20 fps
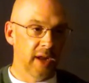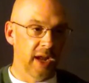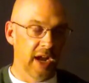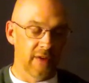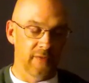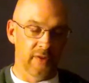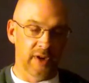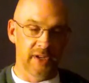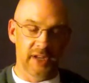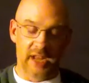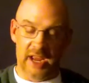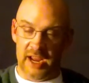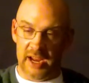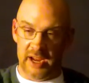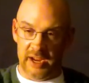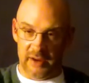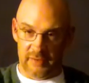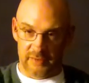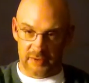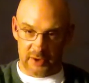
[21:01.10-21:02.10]
every
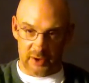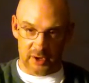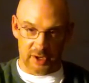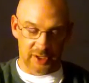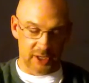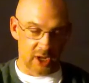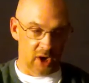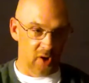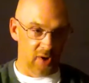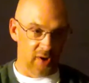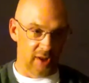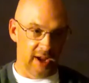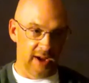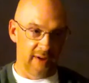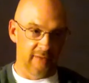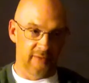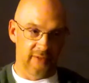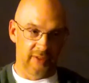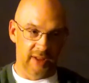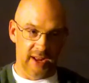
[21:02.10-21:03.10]
day of their adult
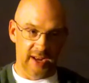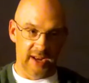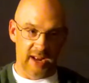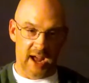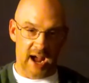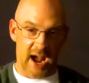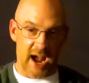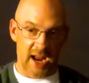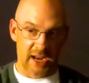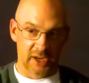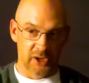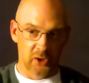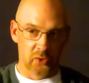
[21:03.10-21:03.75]
life that I